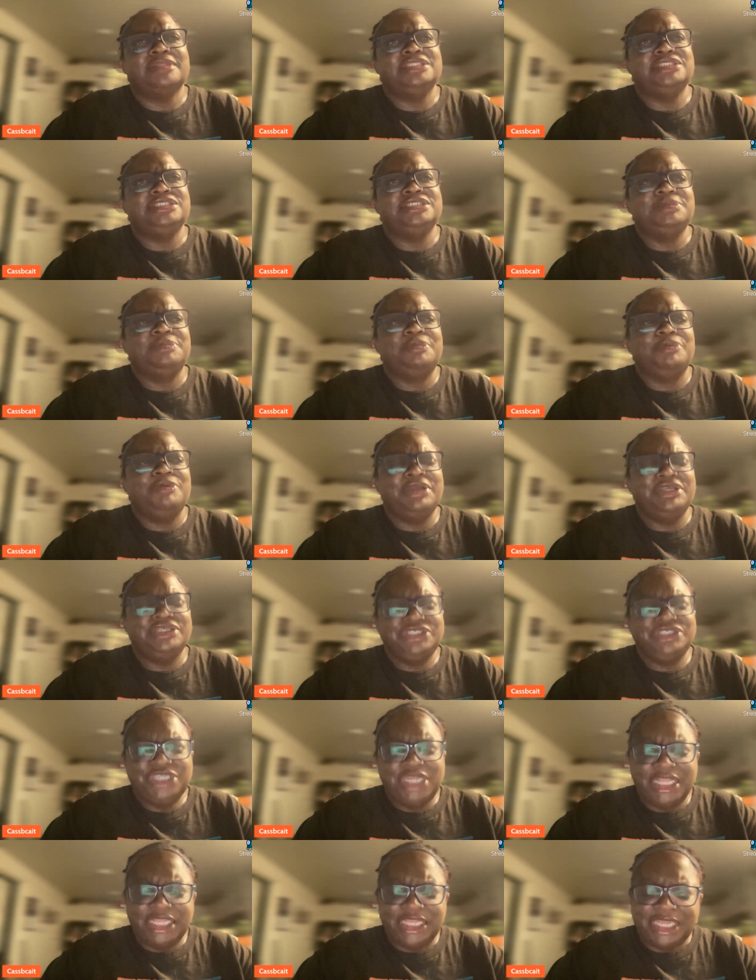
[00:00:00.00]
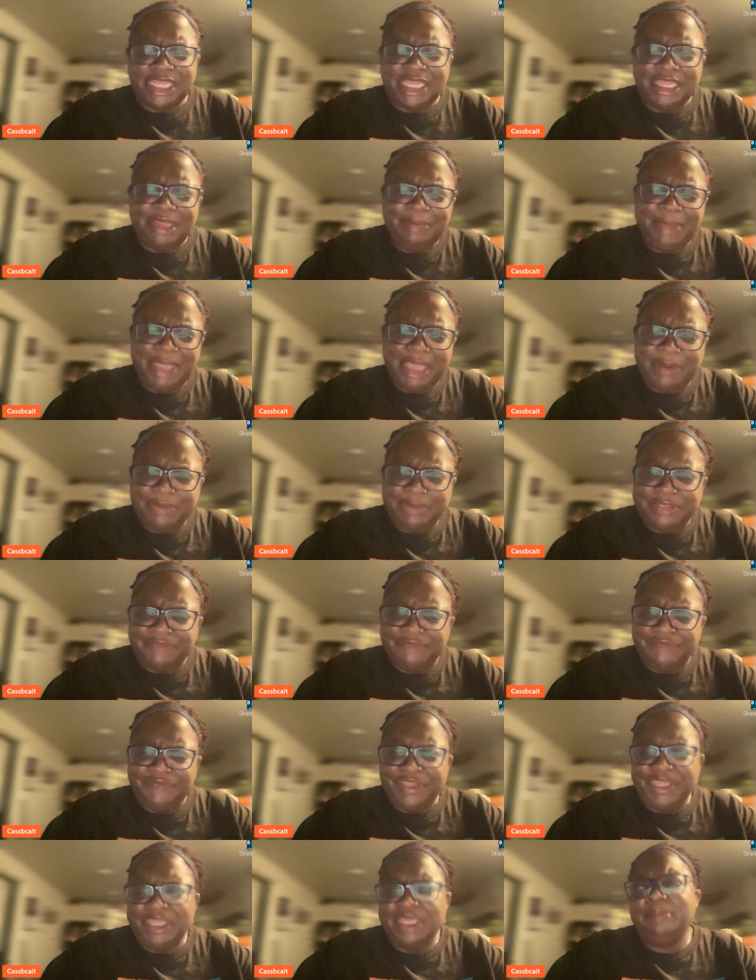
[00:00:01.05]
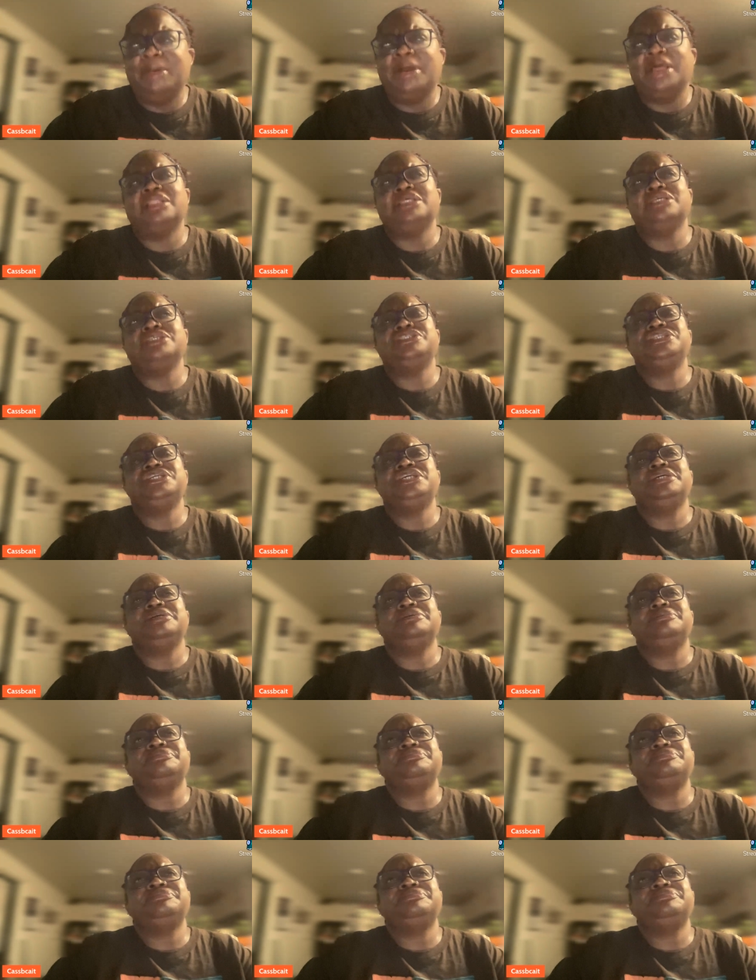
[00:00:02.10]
to the point she had to come back with a fake apology.